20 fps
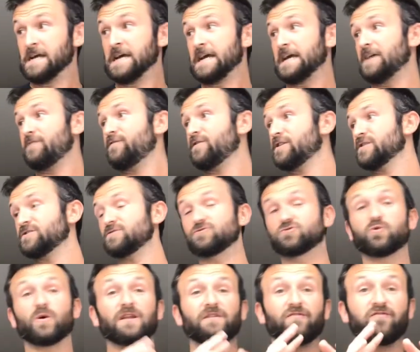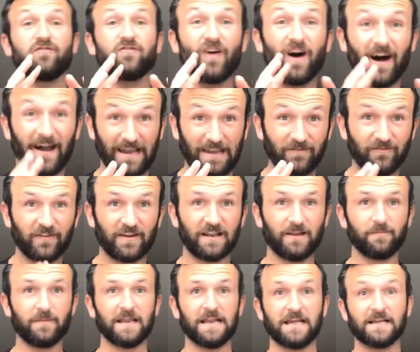If you can do 25 in a
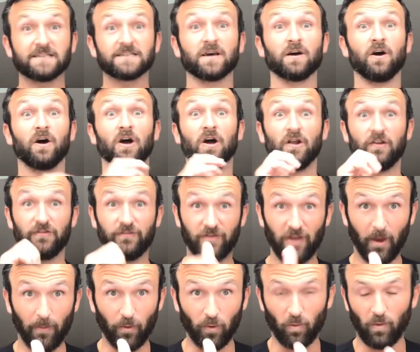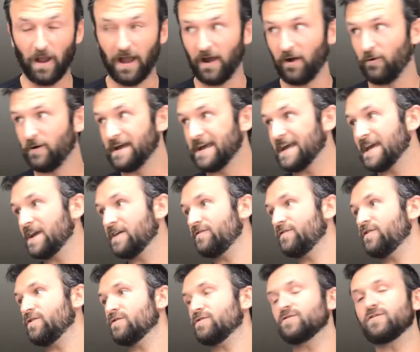minute, double wow. If
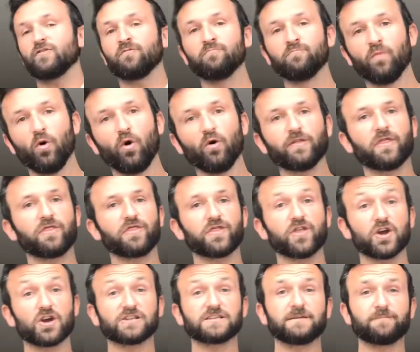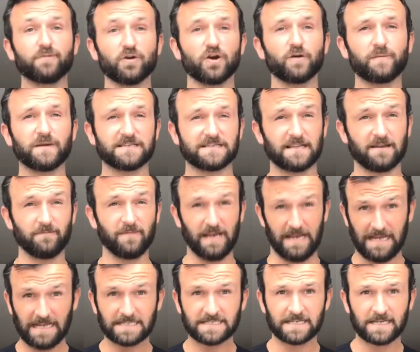you can do more than 30 burpees in a
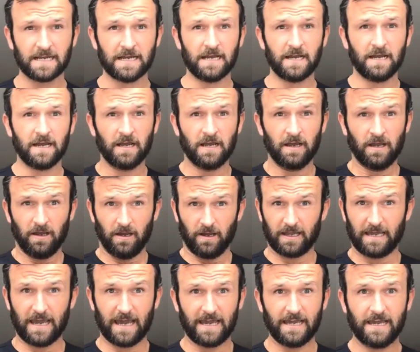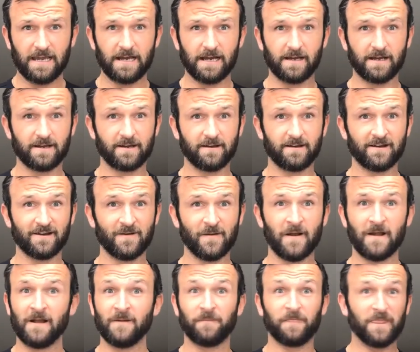minute, okay,
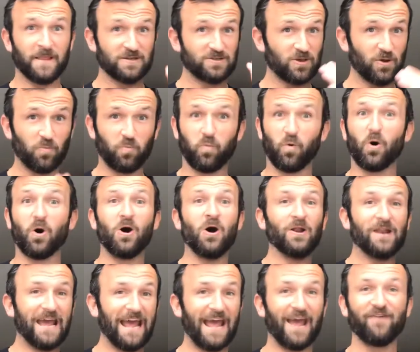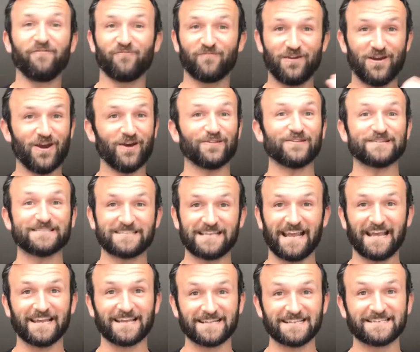so one every other
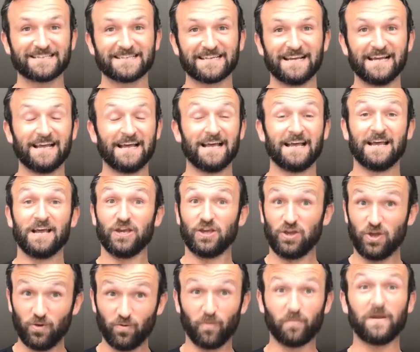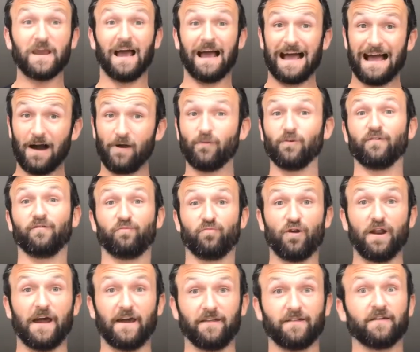second, you will be out of
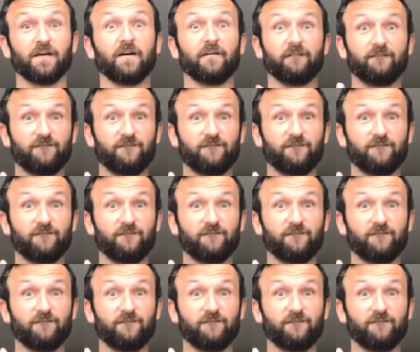breath.